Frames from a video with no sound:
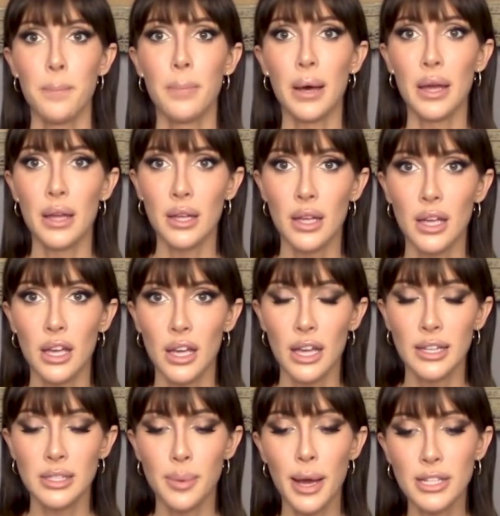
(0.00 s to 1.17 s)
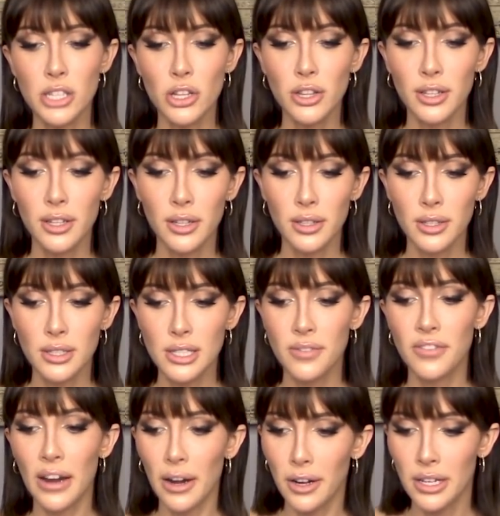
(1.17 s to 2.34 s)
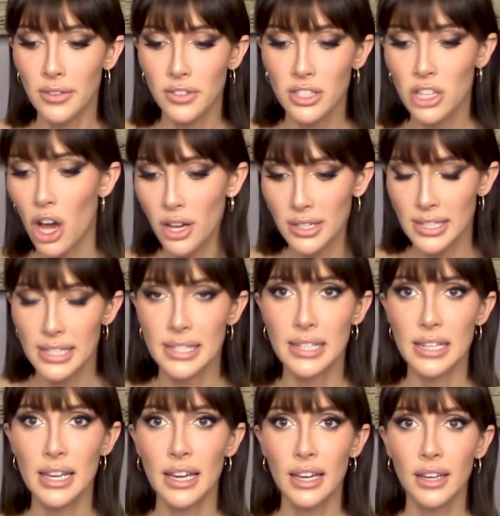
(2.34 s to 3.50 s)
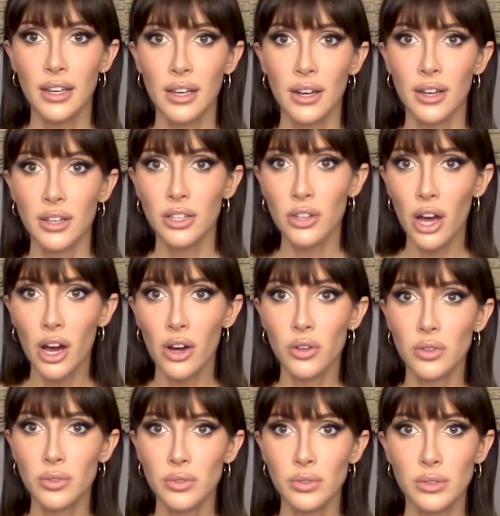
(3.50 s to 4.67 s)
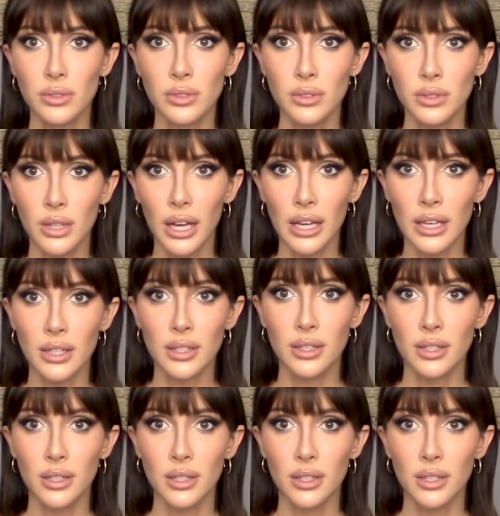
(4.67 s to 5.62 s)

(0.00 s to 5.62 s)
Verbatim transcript: but it depends on the severity of the toxicity, you know? Like